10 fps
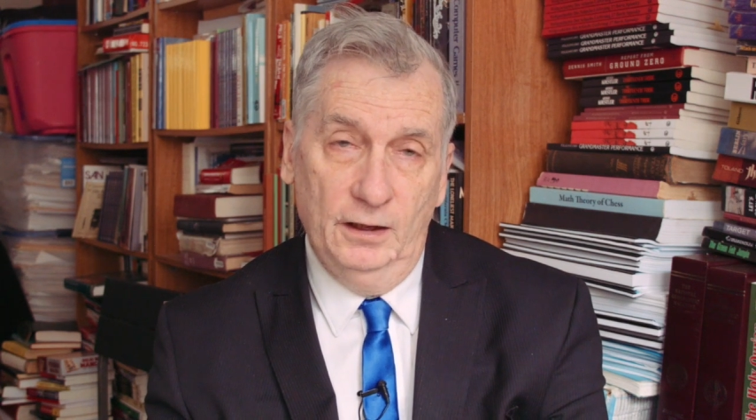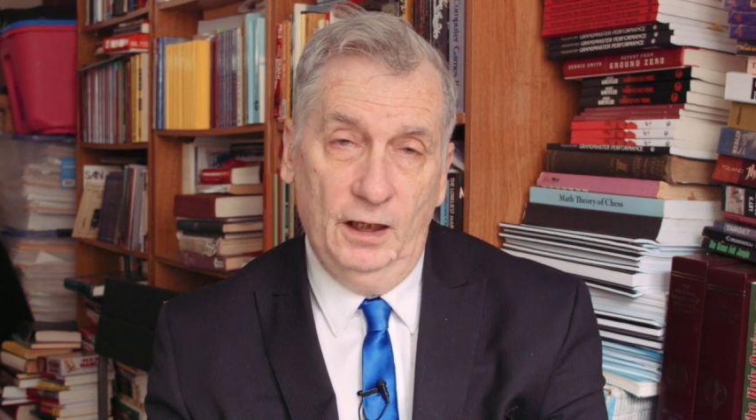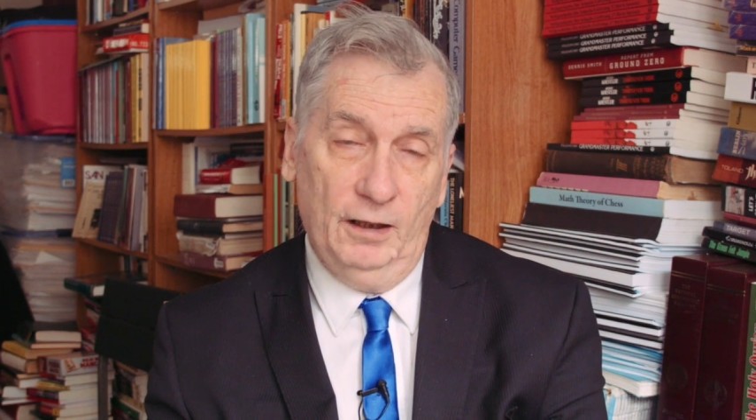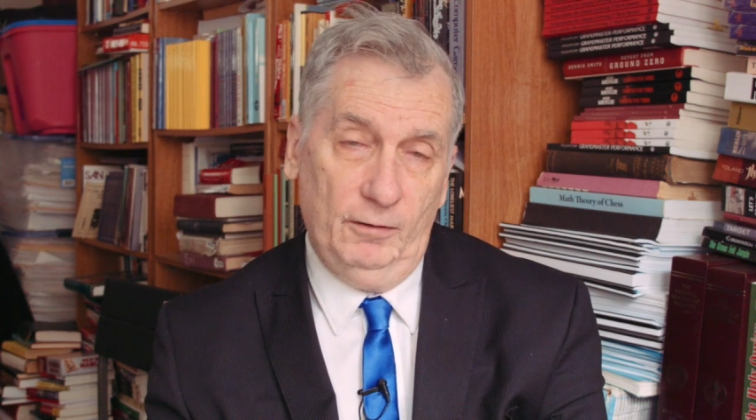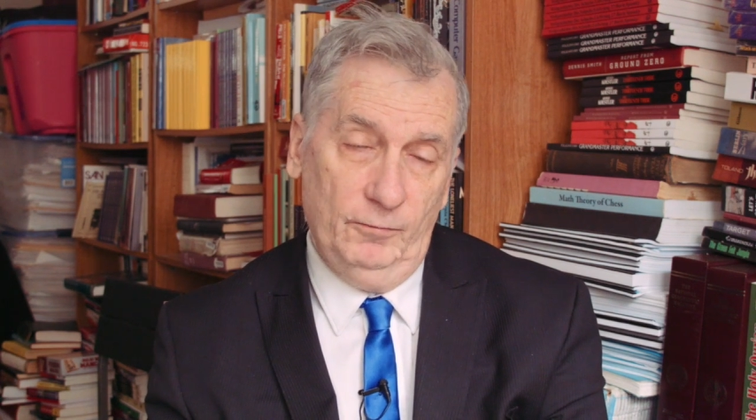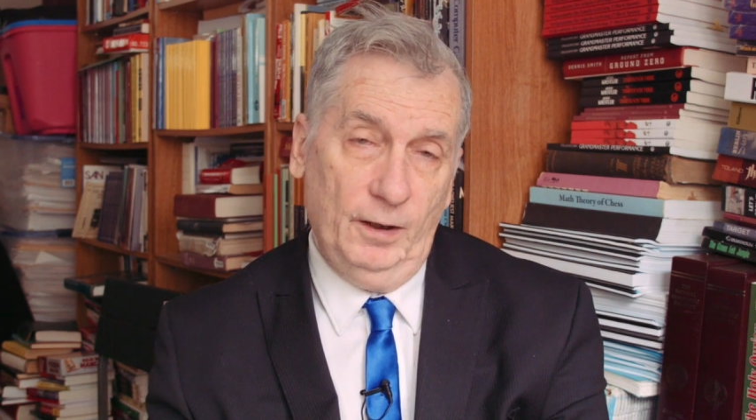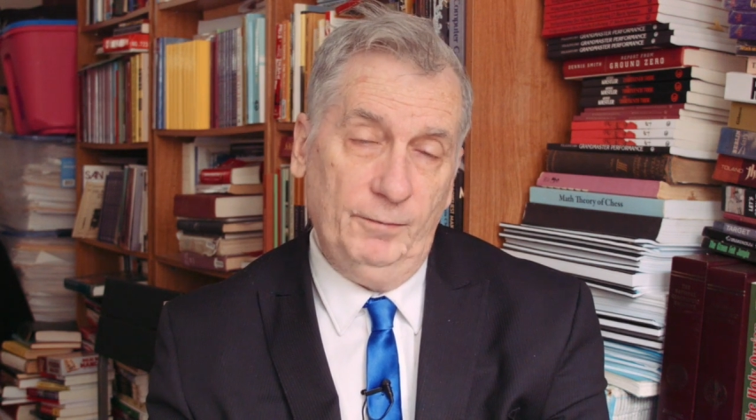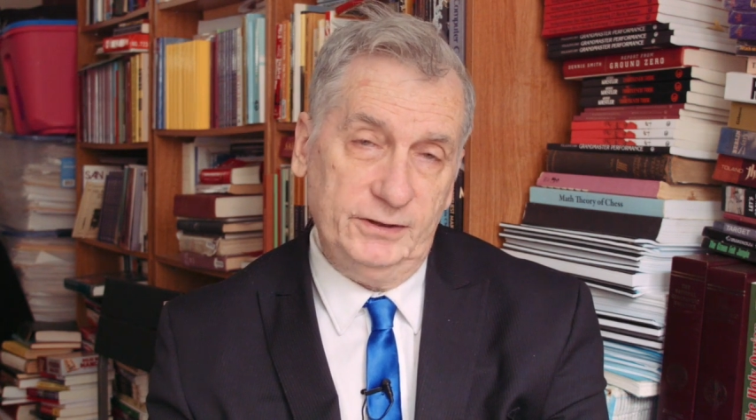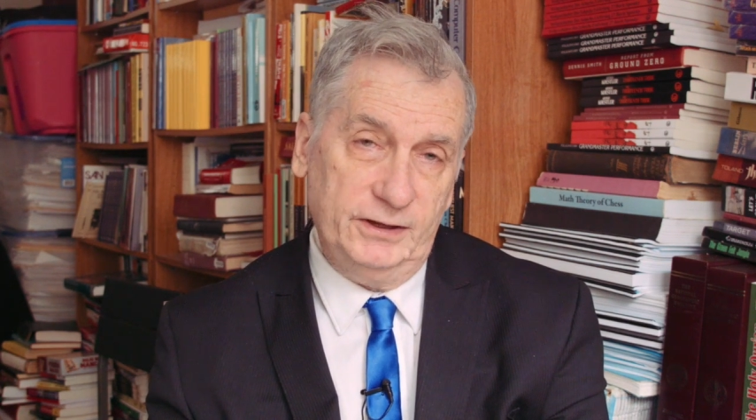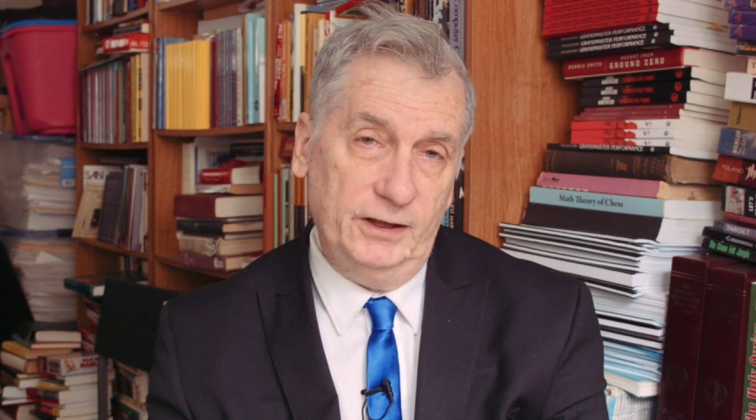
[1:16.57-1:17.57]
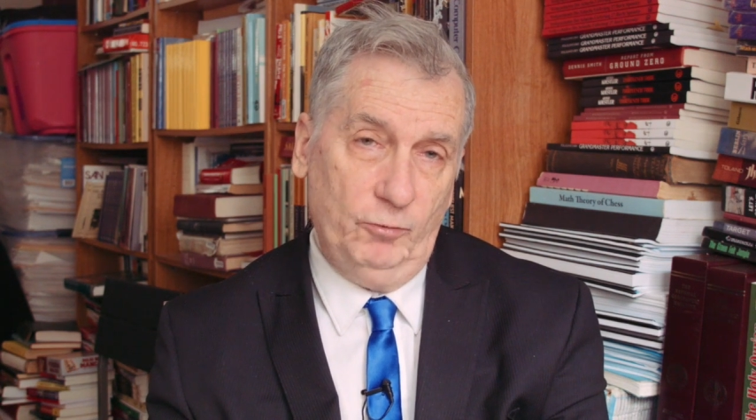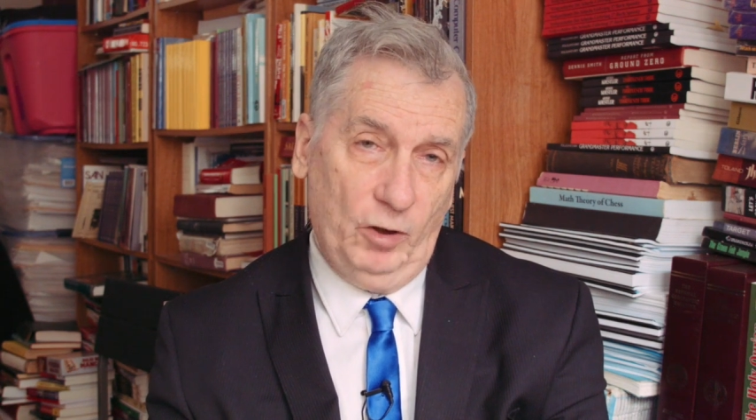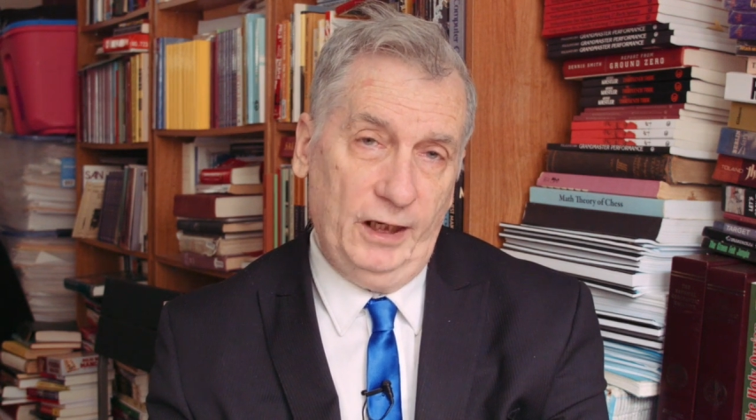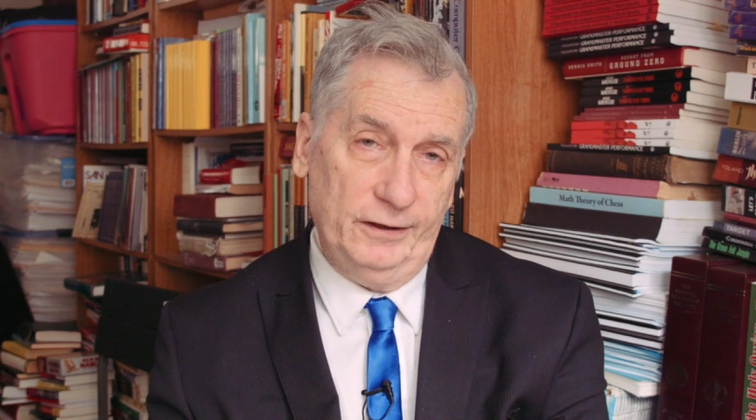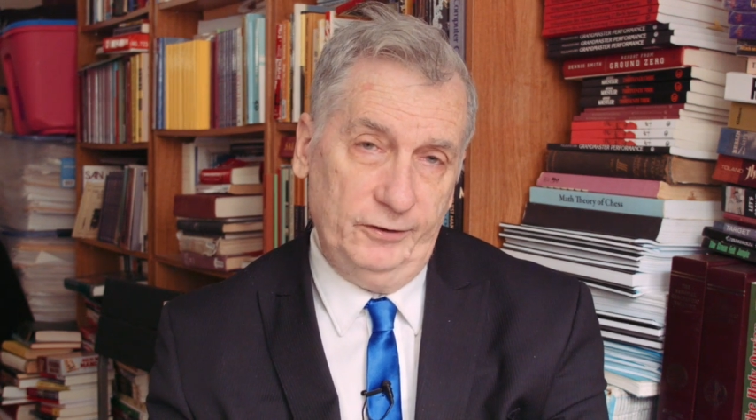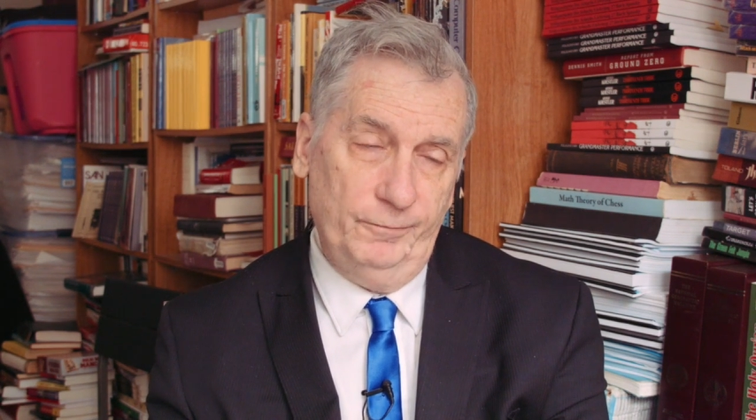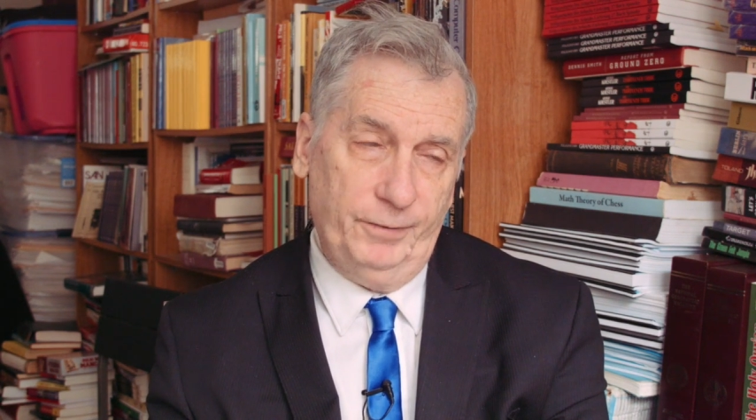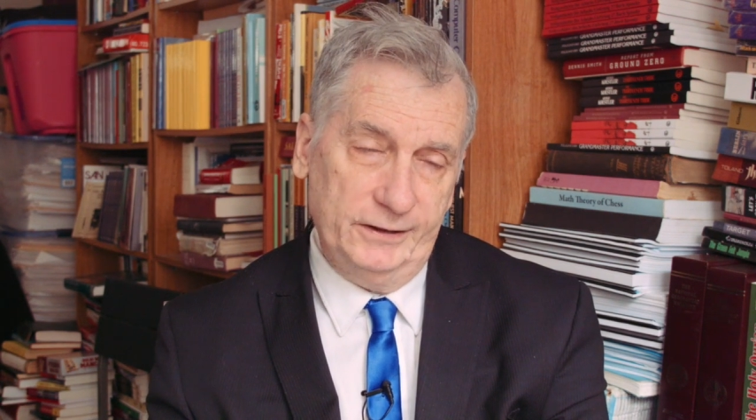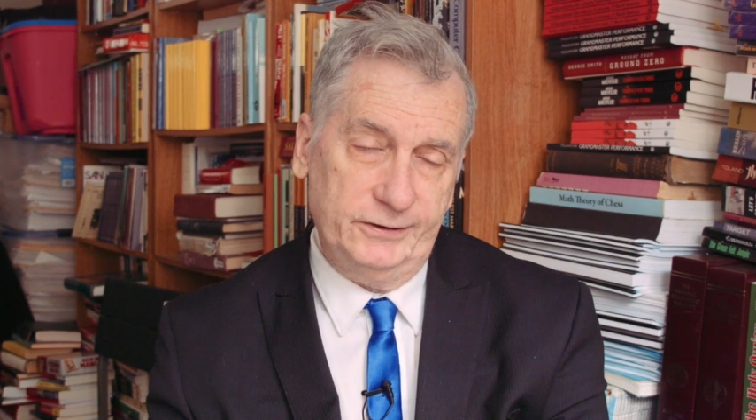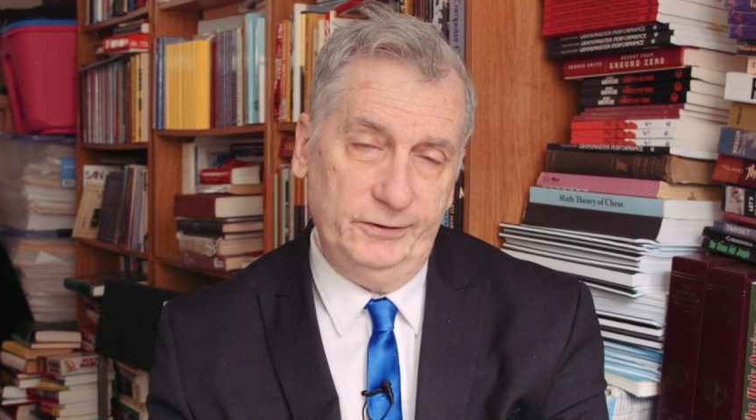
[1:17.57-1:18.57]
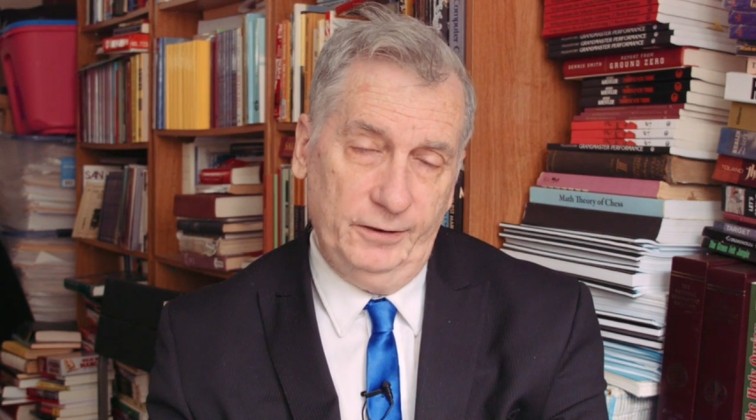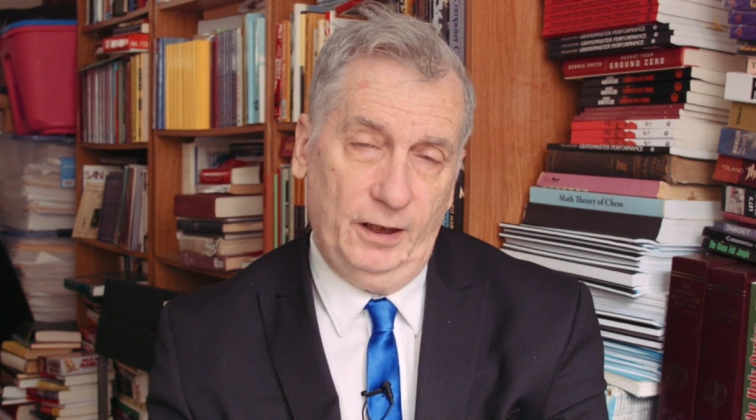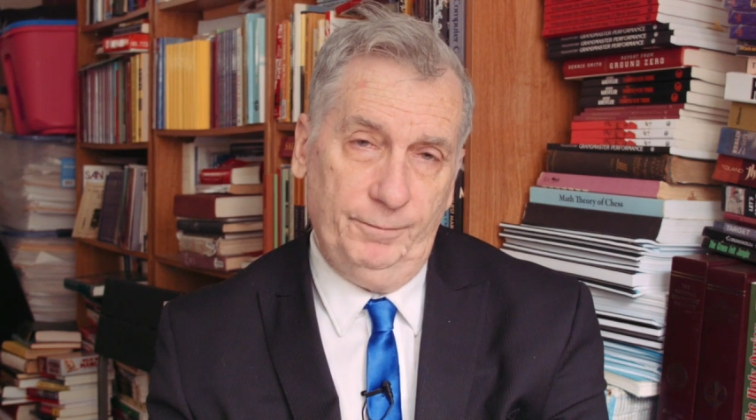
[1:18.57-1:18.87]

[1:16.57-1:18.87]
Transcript: I must tell you why I've known Pashto.